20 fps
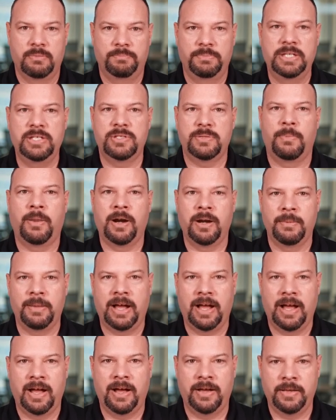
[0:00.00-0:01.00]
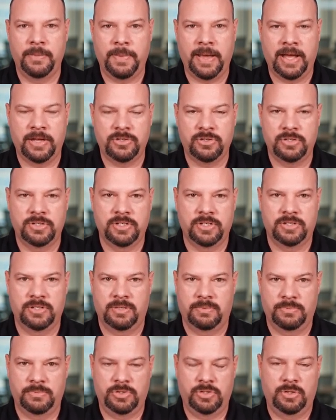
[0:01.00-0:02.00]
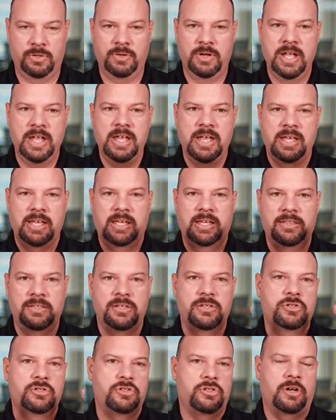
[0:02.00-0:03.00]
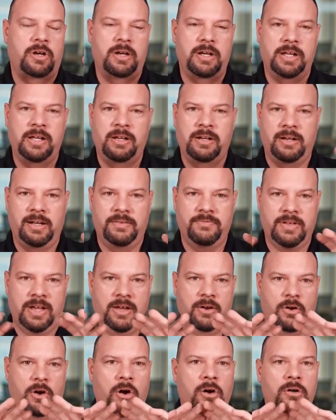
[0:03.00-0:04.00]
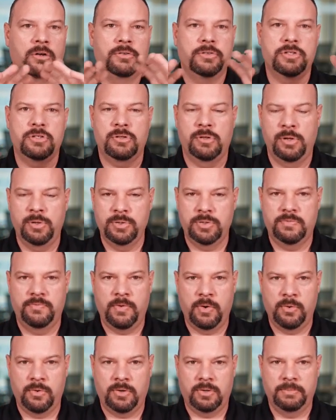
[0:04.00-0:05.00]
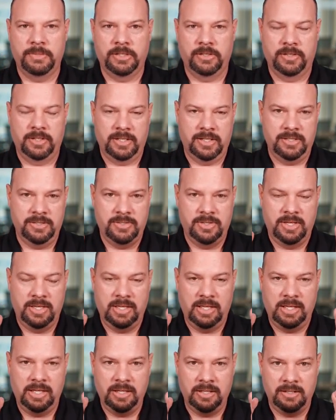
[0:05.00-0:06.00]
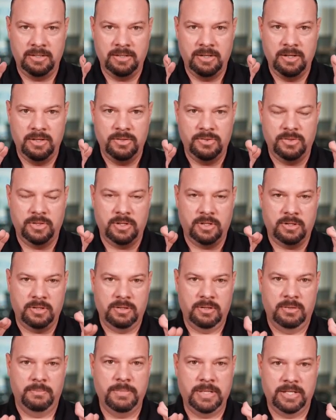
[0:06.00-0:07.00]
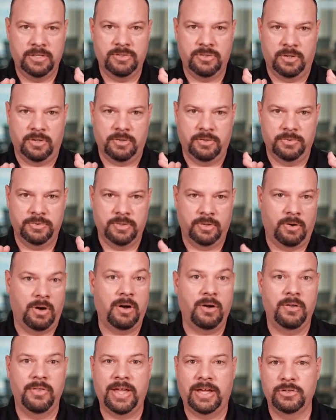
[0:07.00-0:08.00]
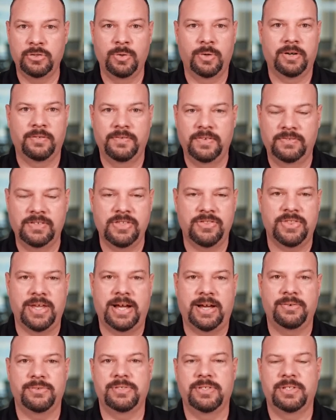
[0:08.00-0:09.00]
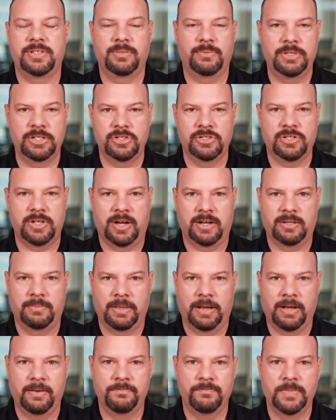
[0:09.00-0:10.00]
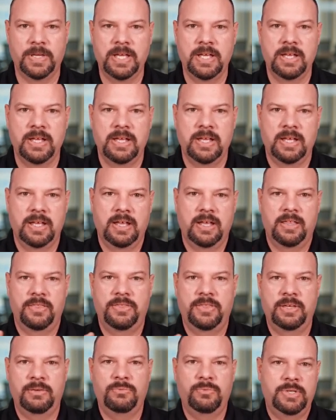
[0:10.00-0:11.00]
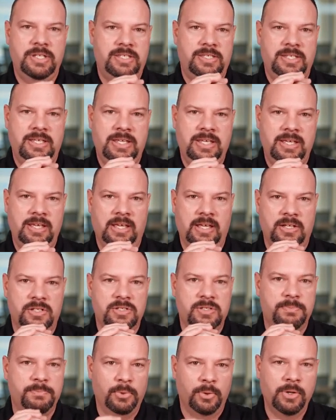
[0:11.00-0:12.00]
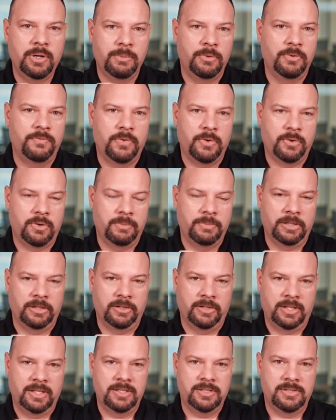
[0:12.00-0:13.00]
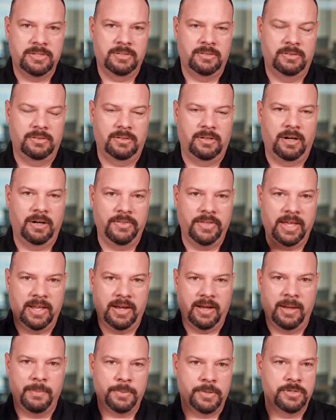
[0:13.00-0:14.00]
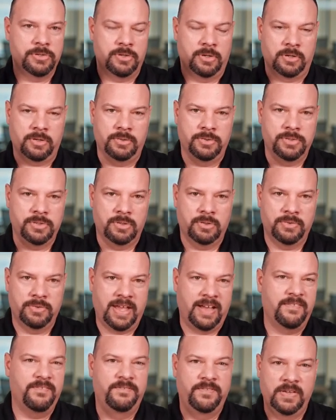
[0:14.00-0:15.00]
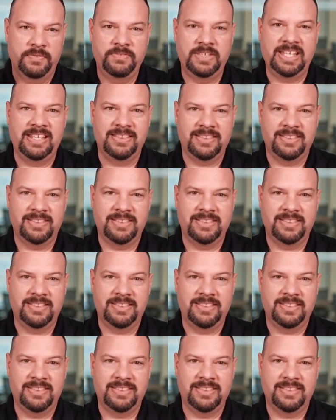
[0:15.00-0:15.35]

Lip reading: anyway, is be smart about how you patch your system. So in this chart here, I've got all disclosed vulnerabilities in the big circle. So all that 250,000 that we just talked about. Then we see exploitable vulnerabilities on that upper circle. So that